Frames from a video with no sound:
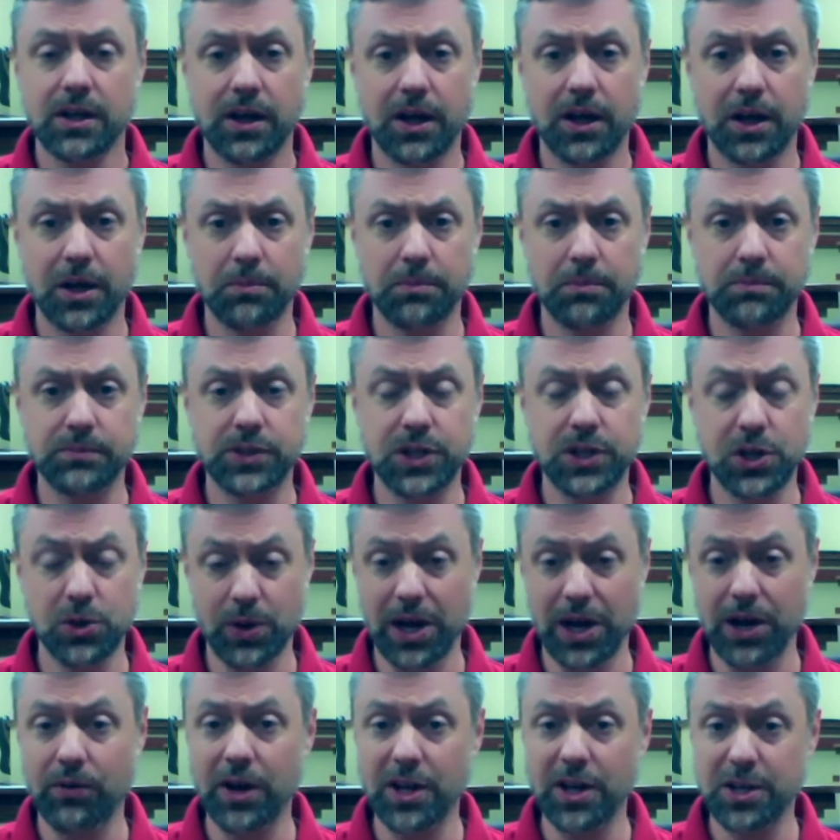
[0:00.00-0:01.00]

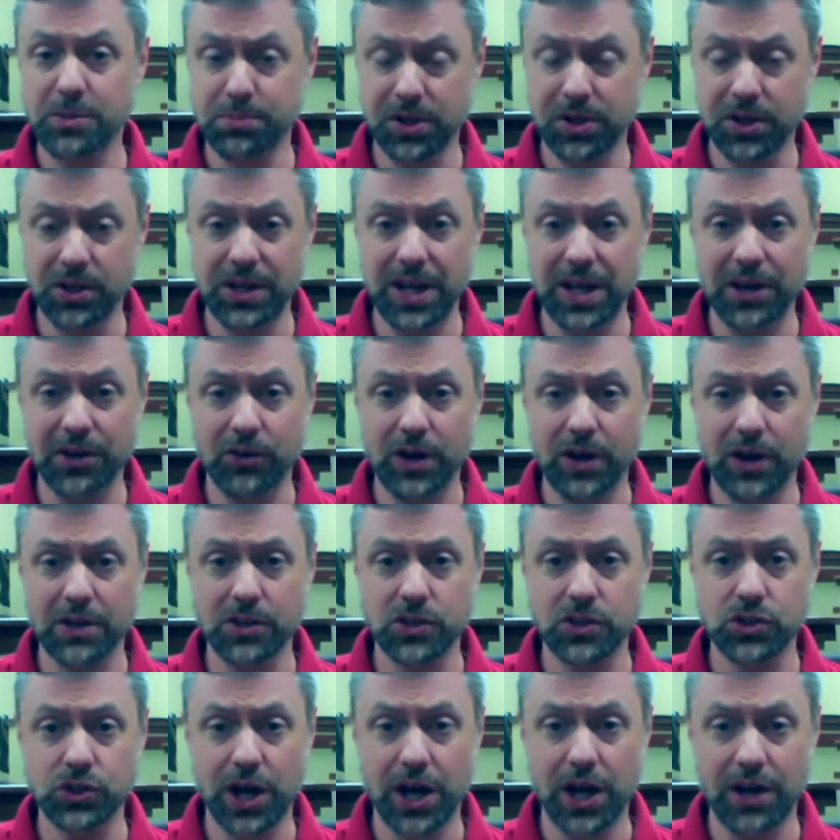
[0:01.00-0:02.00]
DUI arrest pled down to
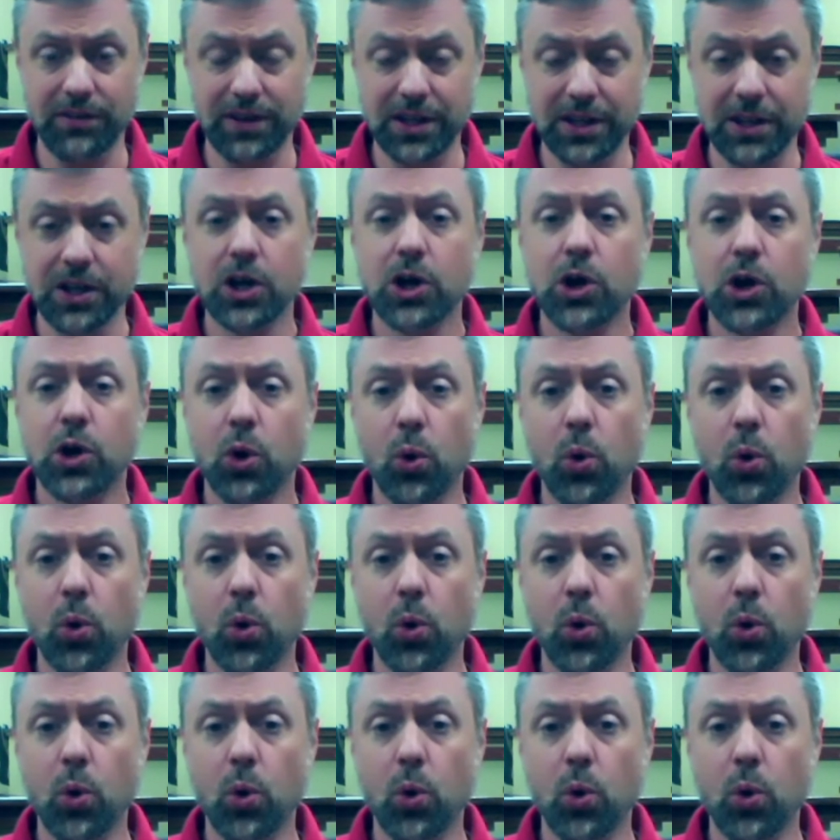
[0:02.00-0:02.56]
reckless driving,